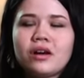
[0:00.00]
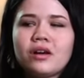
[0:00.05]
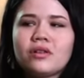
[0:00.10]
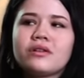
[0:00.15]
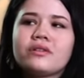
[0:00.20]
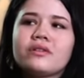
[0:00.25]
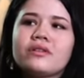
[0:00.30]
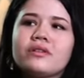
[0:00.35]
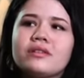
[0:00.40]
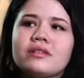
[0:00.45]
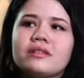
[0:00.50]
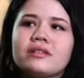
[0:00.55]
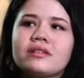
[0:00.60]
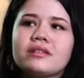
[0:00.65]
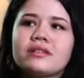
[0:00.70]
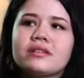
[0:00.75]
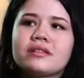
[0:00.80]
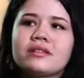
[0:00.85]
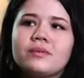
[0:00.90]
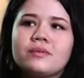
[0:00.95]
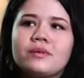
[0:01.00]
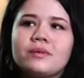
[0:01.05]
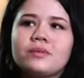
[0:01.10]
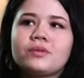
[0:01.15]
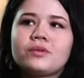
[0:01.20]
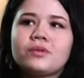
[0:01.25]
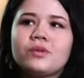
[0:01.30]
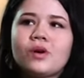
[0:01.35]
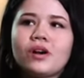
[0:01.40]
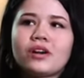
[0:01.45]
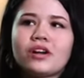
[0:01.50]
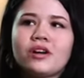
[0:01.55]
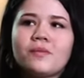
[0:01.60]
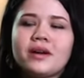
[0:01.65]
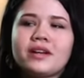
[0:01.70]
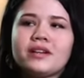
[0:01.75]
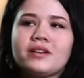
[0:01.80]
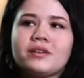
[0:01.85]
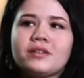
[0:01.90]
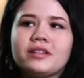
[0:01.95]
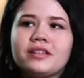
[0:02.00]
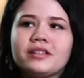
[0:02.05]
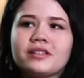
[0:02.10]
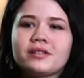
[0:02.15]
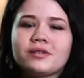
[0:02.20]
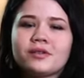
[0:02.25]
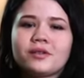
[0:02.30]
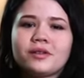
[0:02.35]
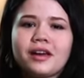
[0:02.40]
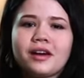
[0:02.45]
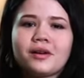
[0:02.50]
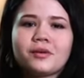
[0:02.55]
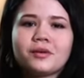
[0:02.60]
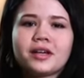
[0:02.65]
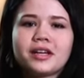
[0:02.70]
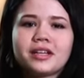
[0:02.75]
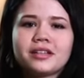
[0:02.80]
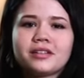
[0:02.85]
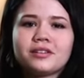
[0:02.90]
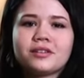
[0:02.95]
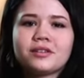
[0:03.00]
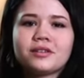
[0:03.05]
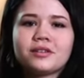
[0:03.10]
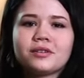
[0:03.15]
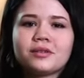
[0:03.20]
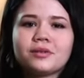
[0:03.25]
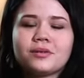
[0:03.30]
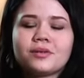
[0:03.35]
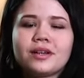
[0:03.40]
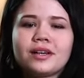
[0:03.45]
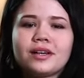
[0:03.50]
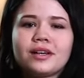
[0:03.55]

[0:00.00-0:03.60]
Although there are some people who aren't on my no list who are that way too,